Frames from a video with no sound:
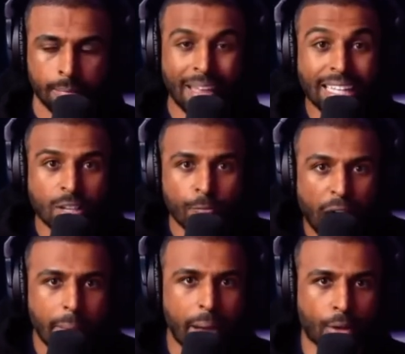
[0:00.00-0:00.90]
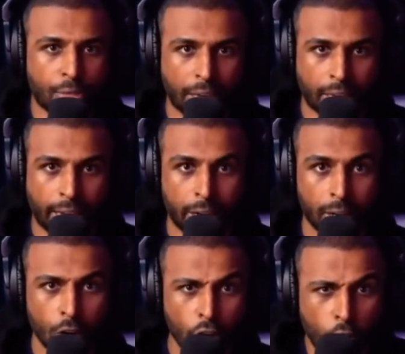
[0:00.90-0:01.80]
That's female thinking.
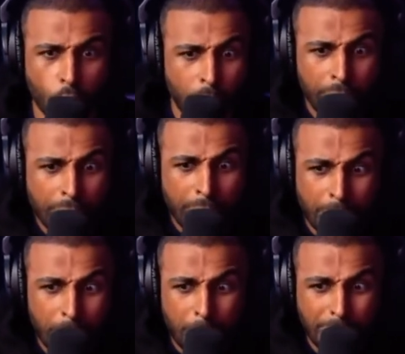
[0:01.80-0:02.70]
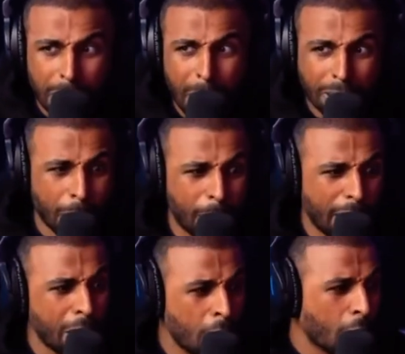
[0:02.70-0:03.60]
Yep. Oh, it, it wasn't meant to
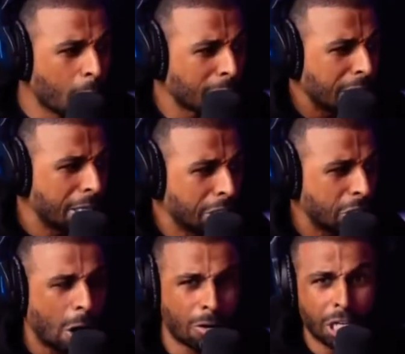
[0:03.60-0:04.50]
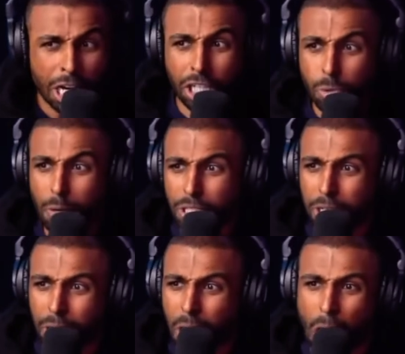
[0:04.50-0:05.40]
be, or it wasn't in the stars. It just wasn't
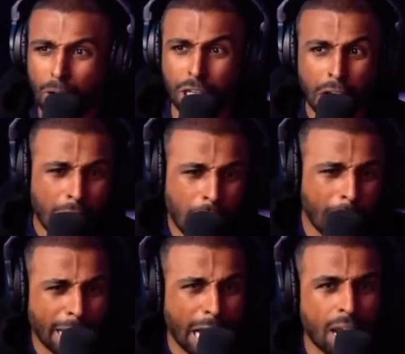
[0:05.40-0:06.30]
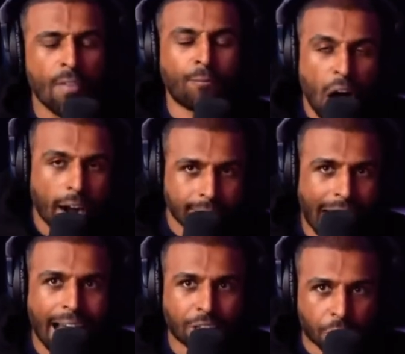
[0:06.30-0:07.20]
in the cards. Oh my God. Fuck
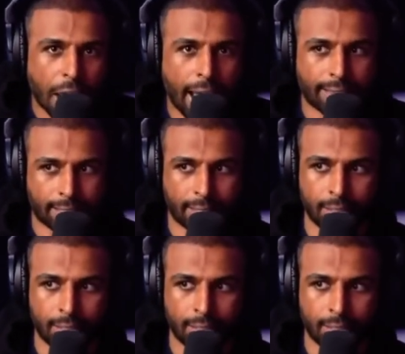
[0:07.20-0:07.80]
that shit.